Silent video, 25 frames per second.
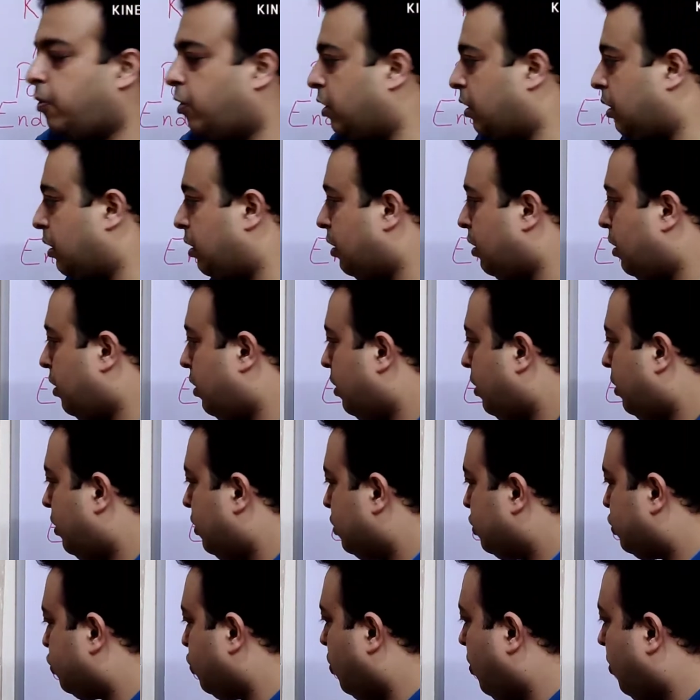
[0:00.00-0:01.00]
pawn.
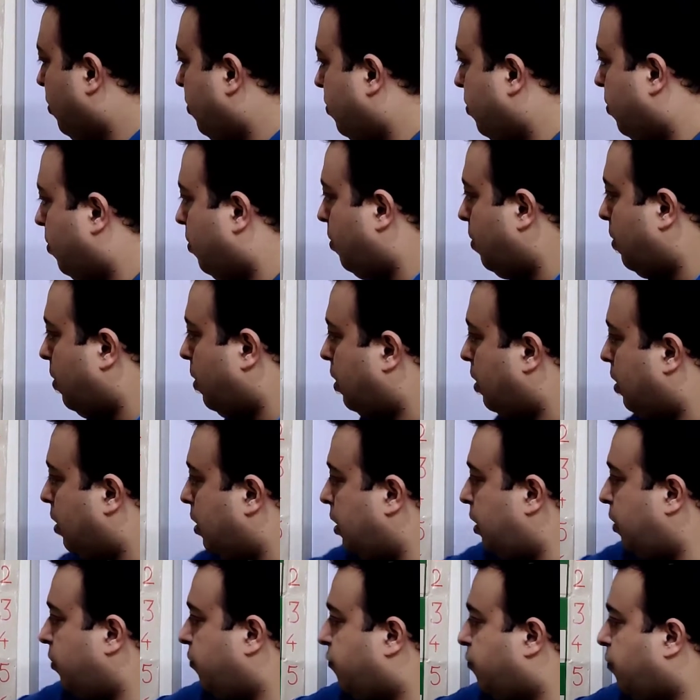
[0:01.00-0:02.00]
So
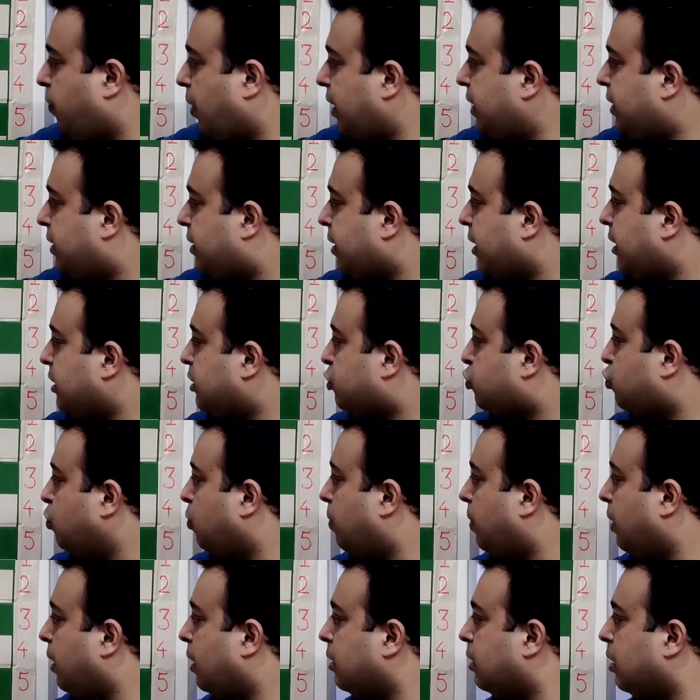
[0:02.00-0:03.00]
if White tries to
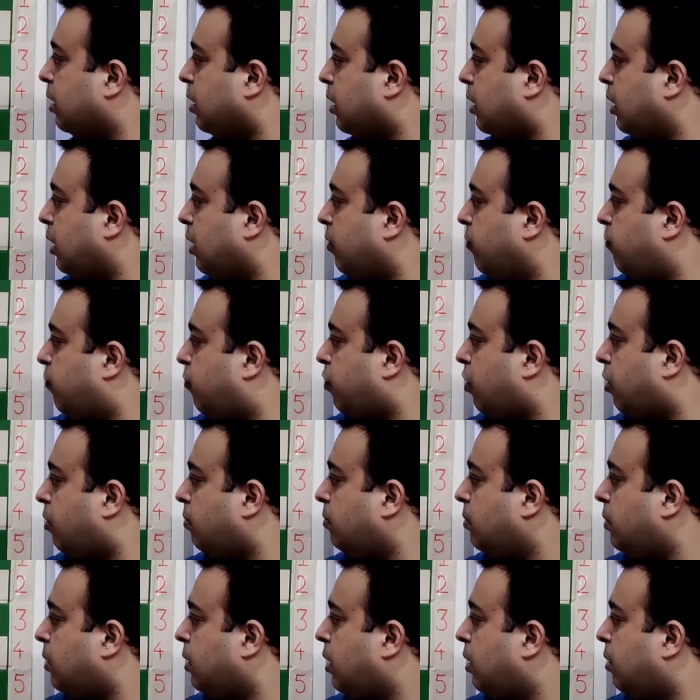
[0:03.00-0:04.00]
bring the king
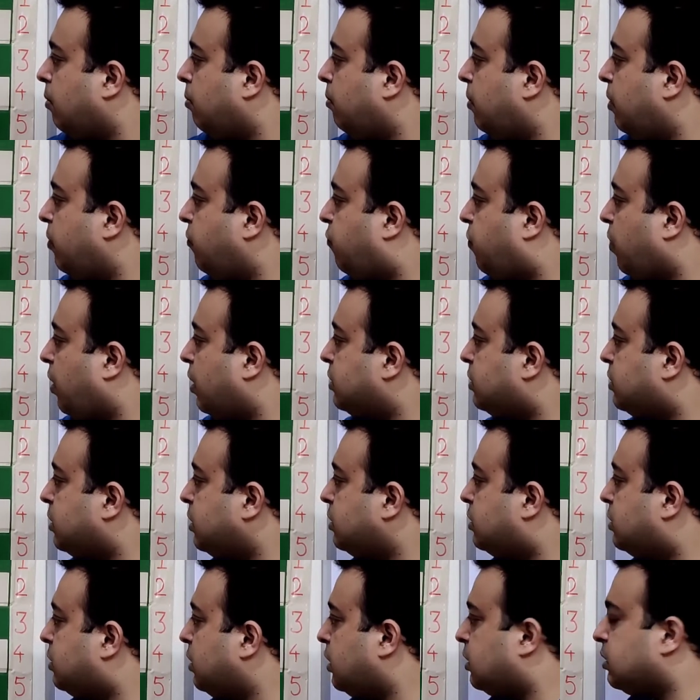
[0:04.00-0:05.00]
from b5,
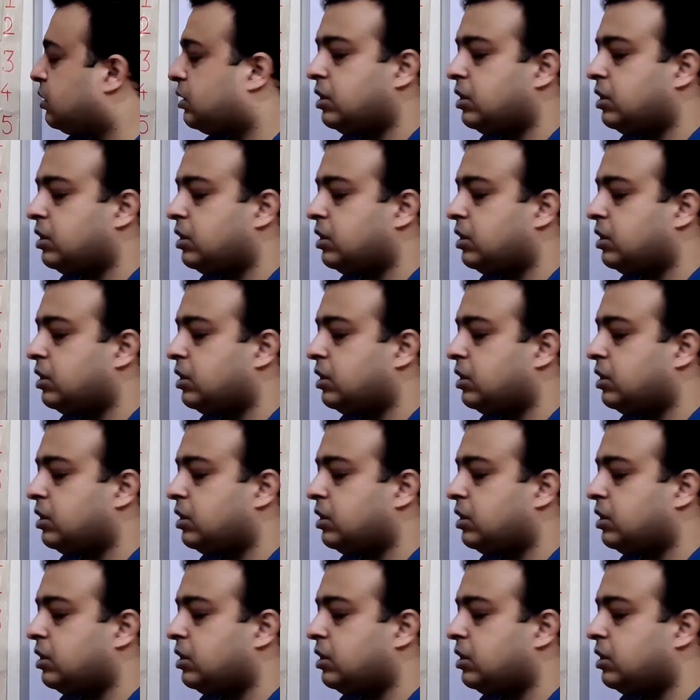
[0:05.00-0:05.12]
c6,